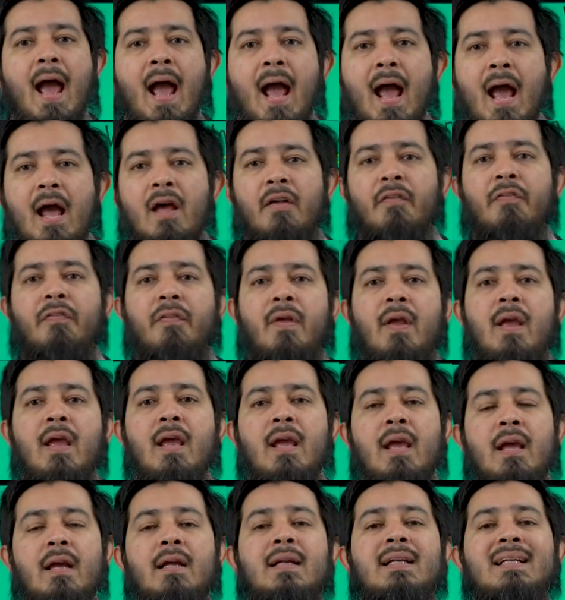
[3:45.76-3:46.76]
has
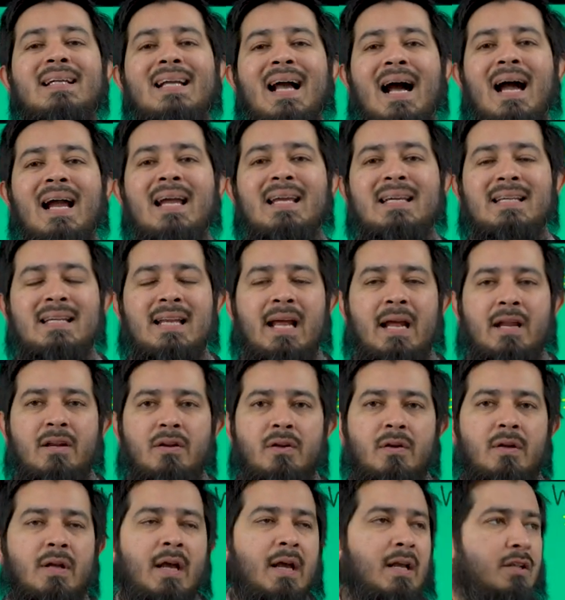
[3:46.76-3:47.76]
a
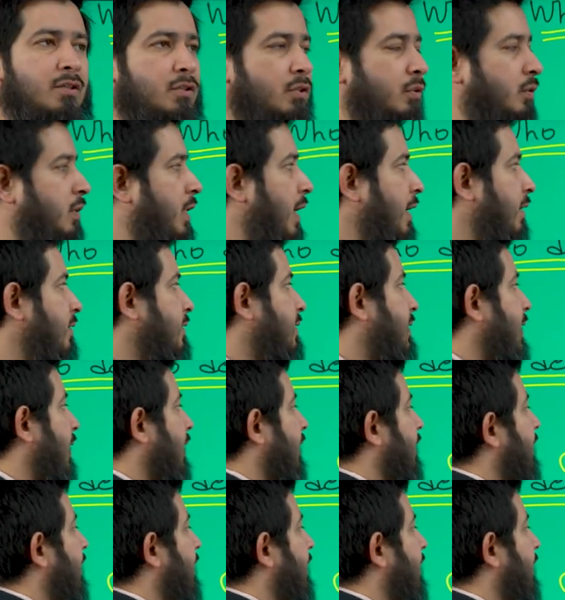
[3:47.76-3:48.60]
guideline, okay? So there's a